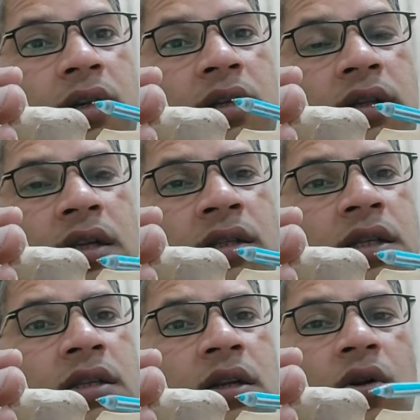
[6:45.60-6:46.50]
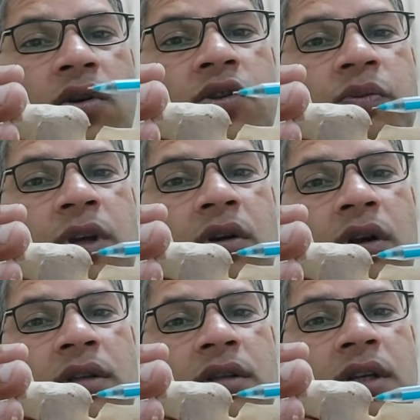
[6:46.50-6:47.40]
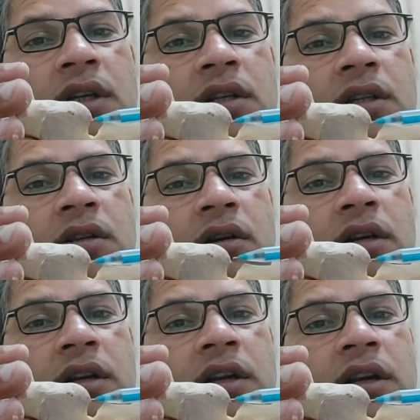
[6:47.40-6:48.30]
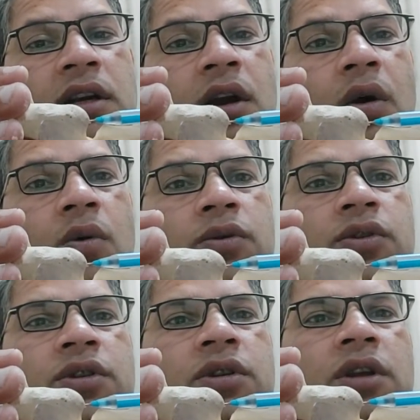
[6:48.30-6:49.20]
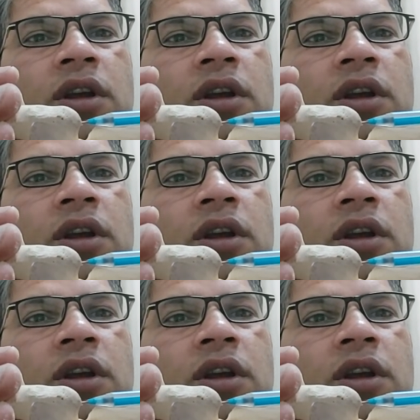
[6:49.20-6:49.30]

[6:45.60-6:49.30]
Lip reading: This is a notch because it is not closed.